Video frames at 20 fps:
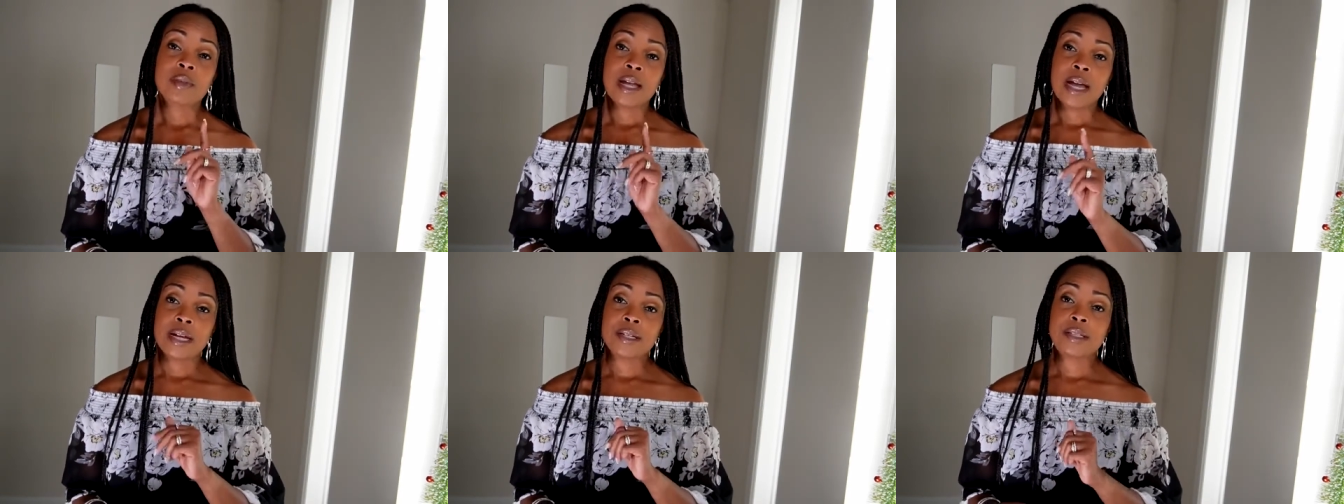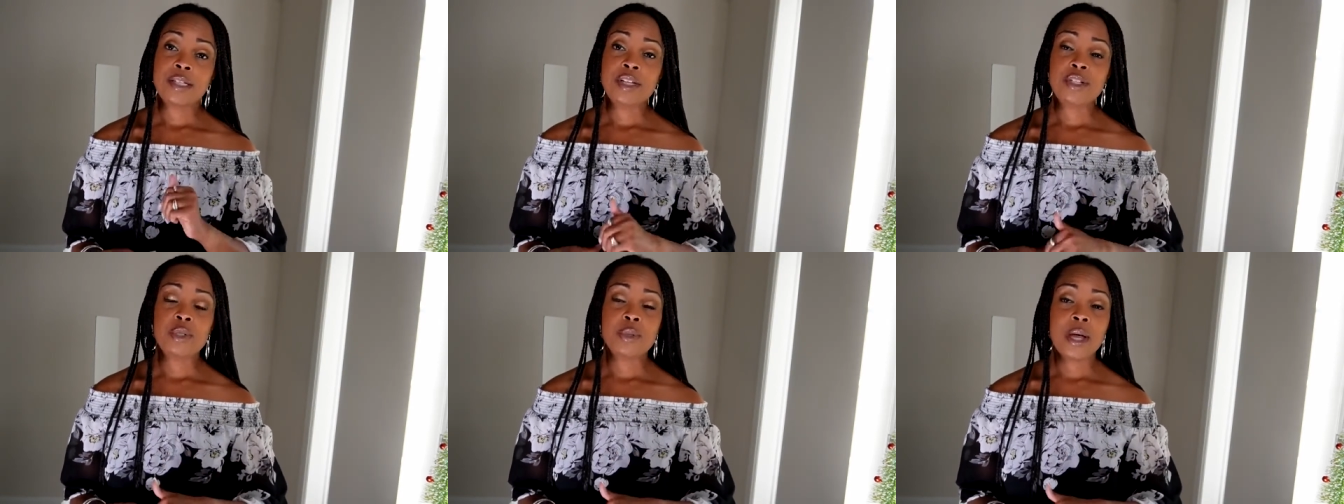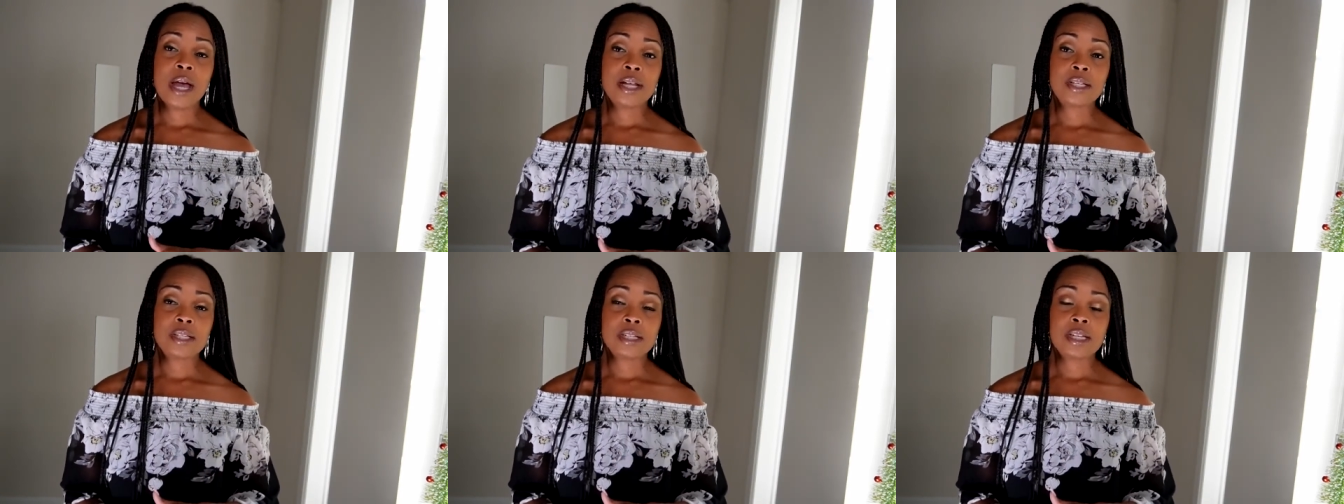I teach you
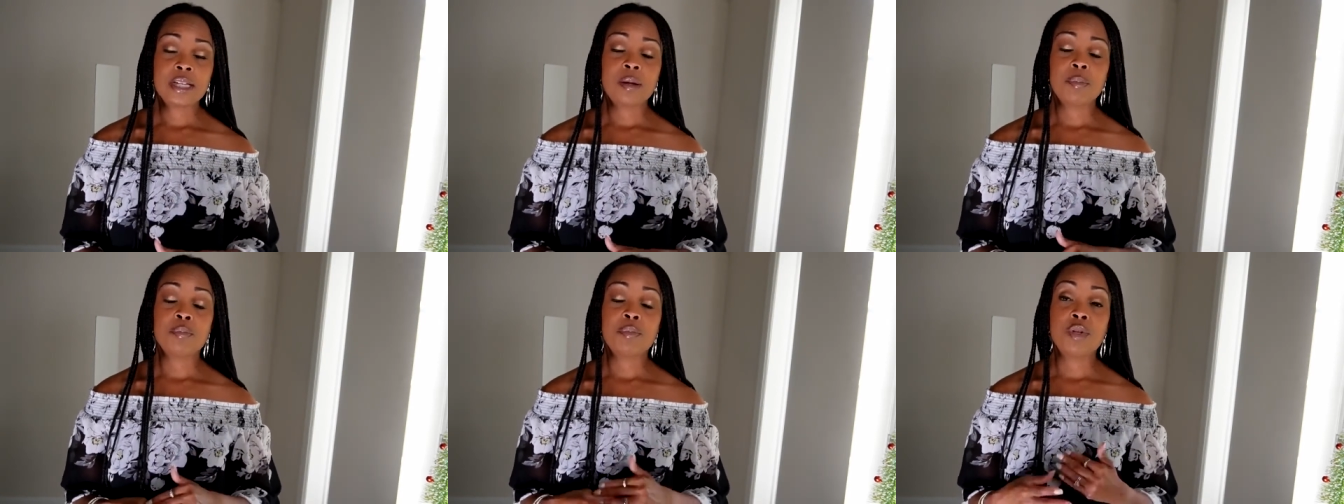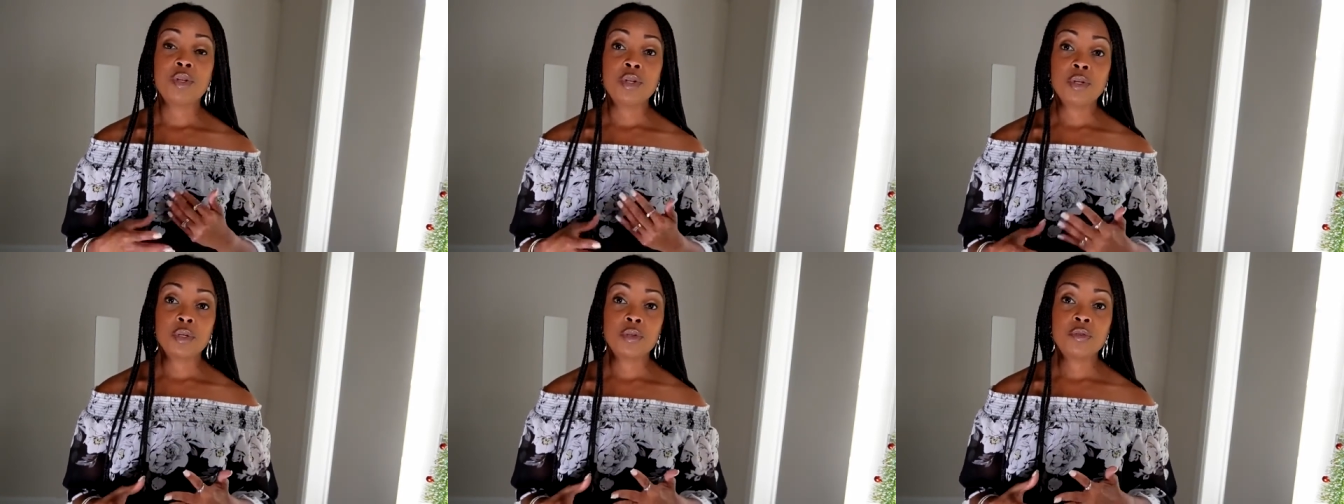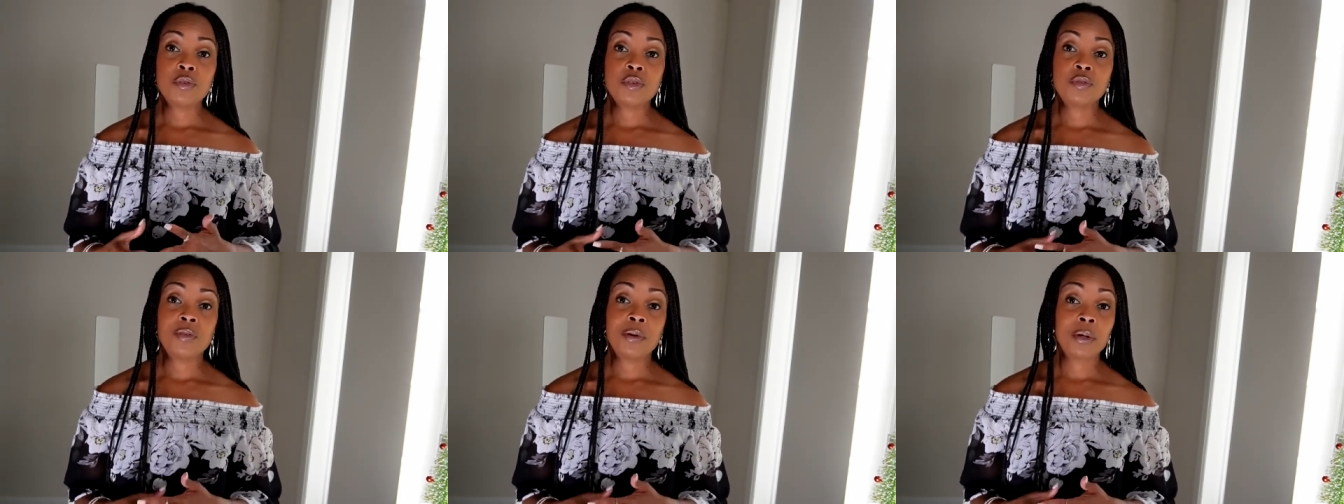how to get
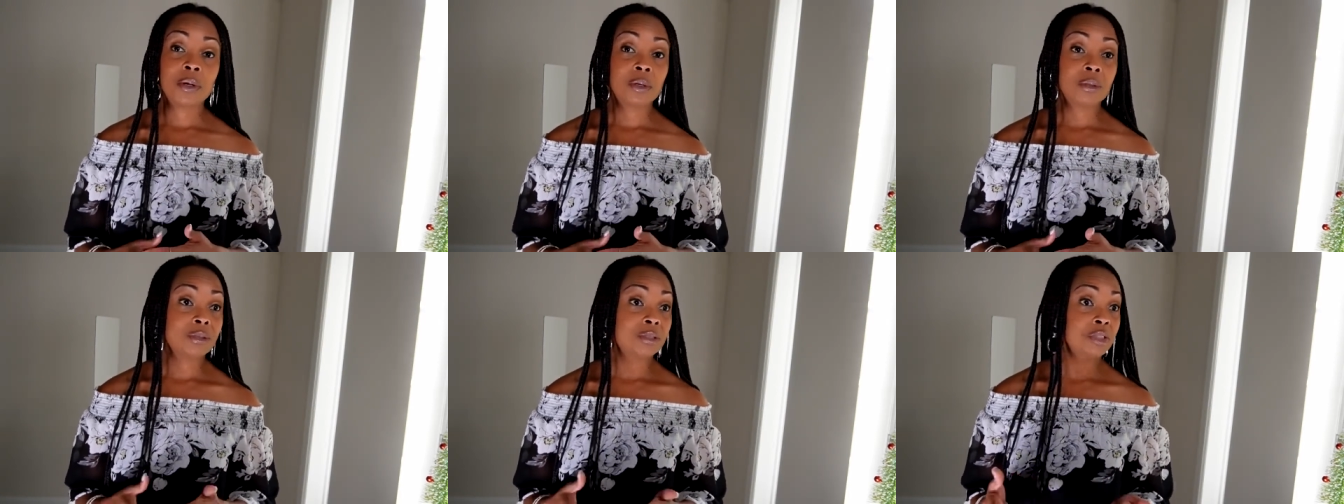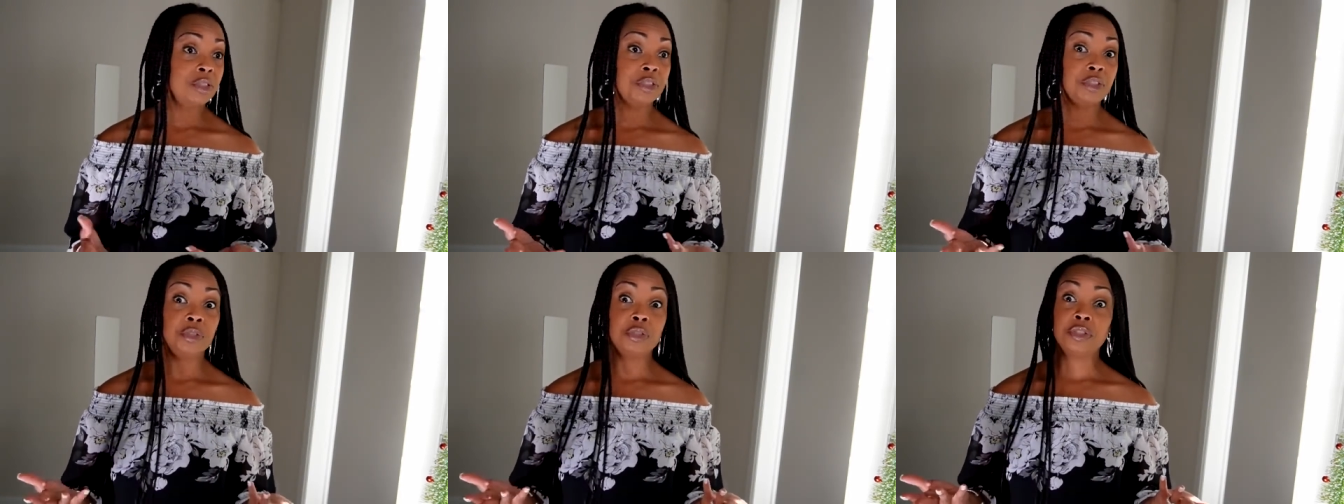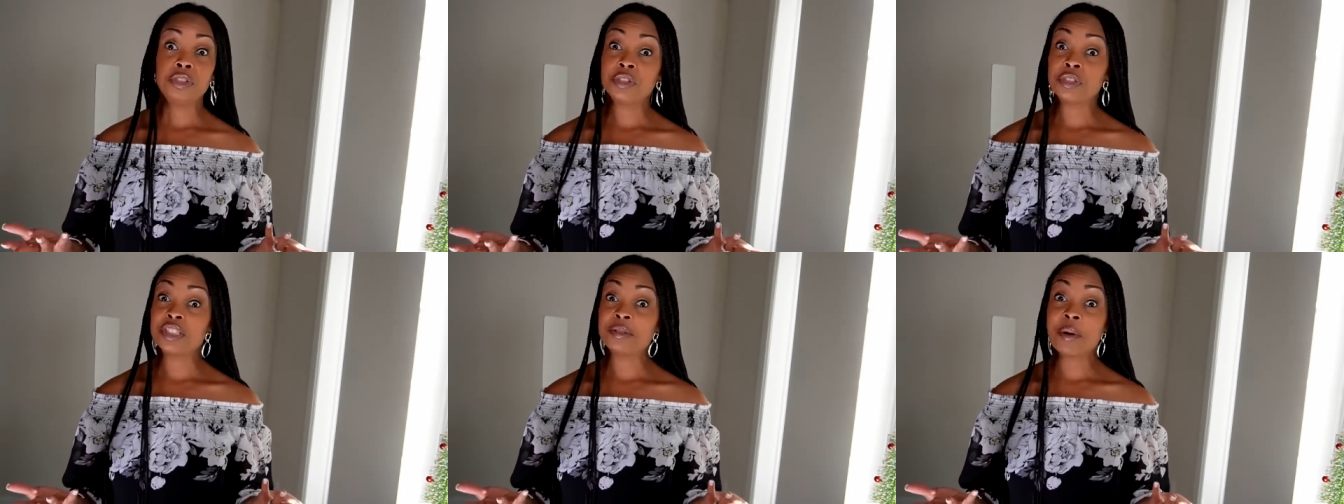beautiful photos just
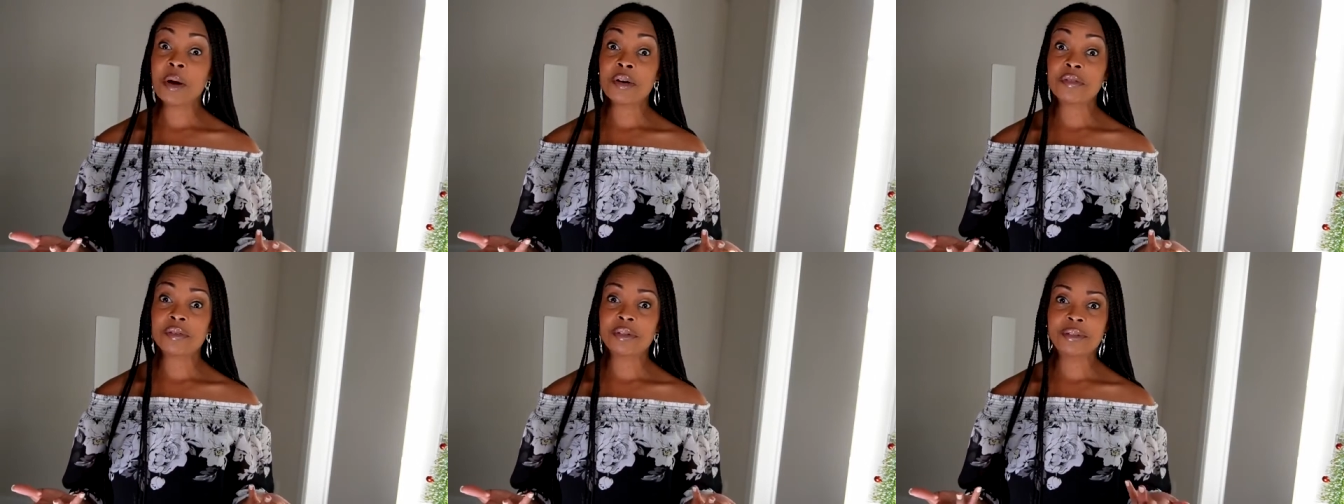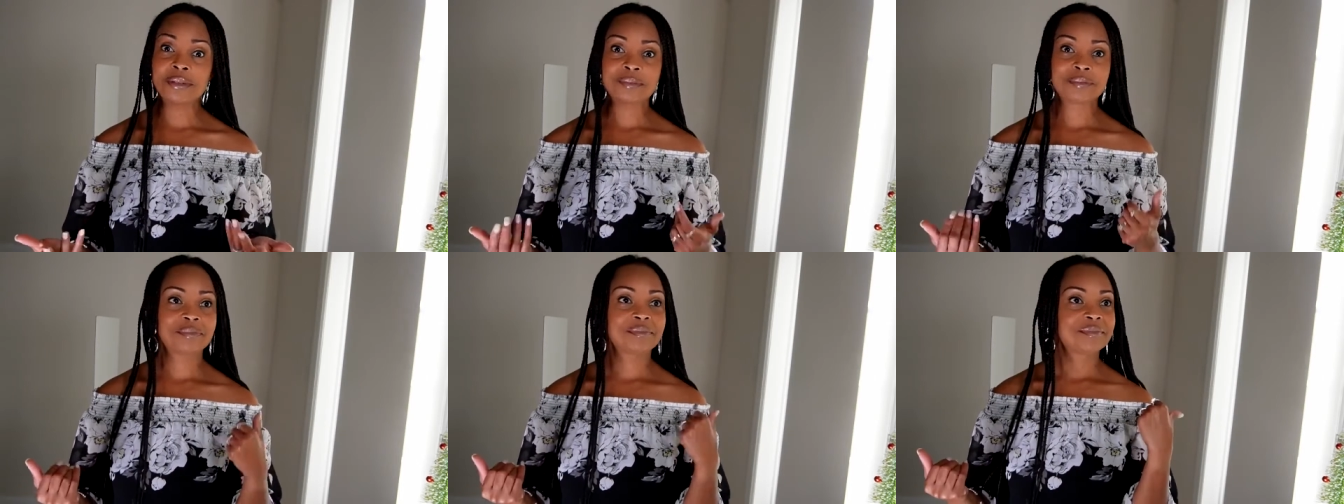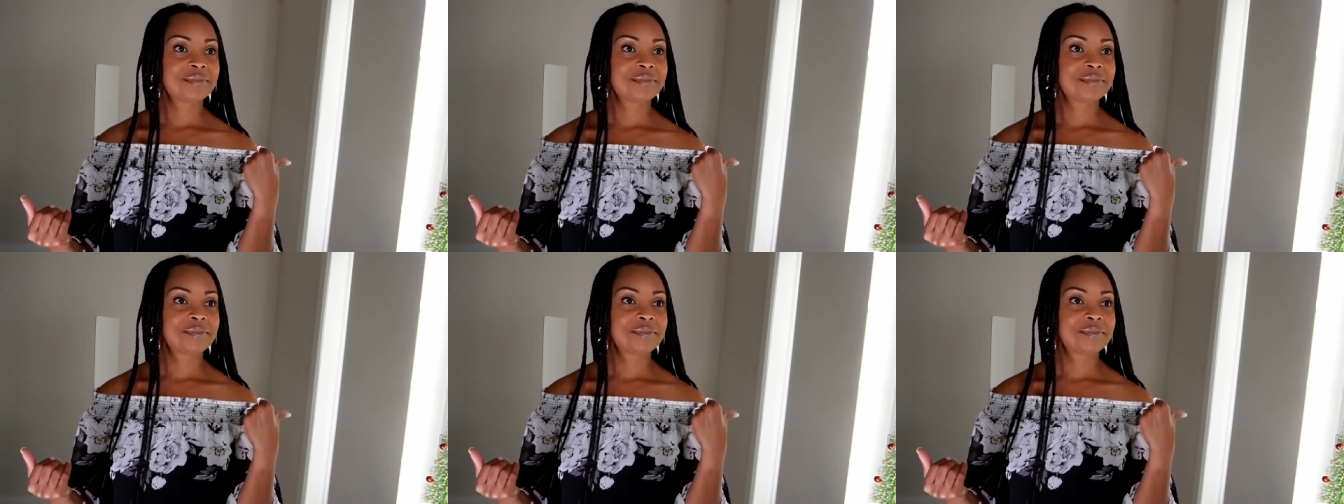using your smartphone.